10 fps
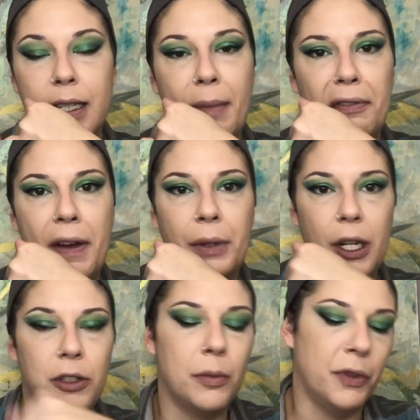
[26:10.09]
to my
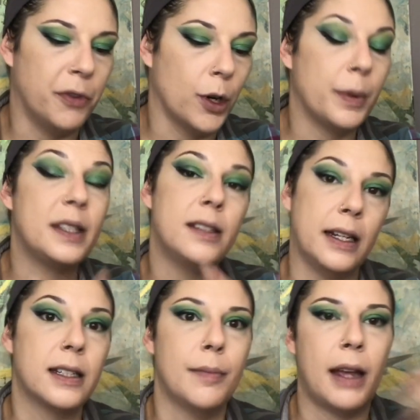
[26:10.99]
foundation before it would
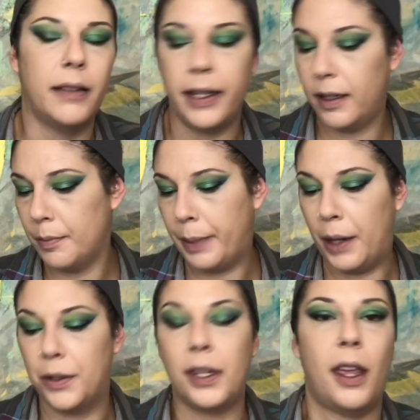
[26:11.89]
stick to my, like,
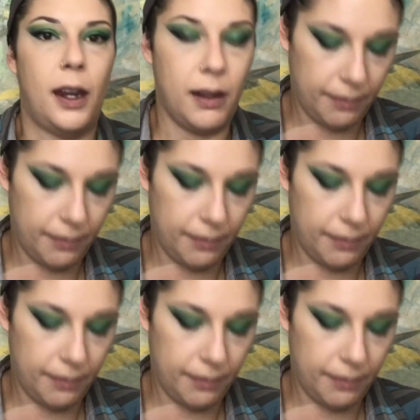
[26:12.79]
bare skin.